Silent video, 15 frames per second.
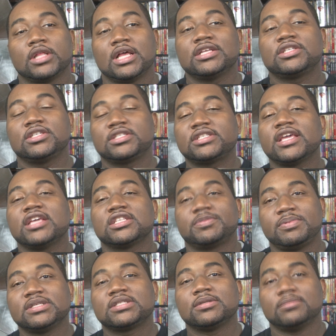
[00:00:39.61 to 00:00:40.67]
Let's just say it's
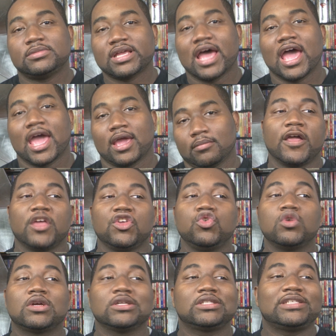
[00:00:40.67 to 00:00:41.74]
been some time.
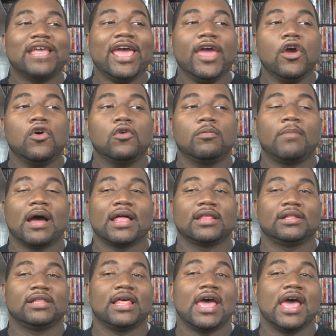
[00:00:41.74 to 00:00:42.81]
You could tell by
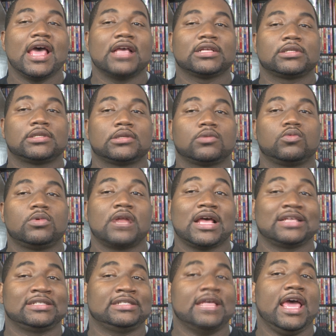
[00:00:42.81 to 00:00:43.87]
the last, when
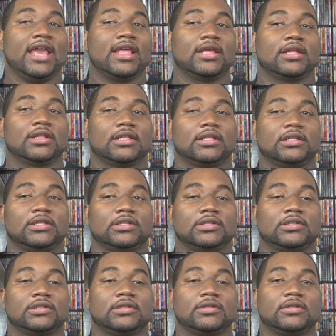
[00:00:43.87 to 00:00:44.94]
I said it,
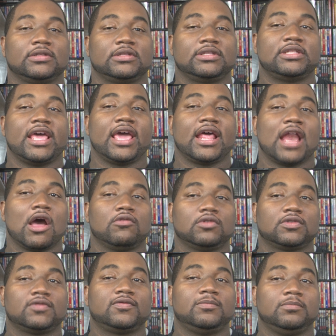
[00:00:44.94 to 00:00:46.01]
that I was,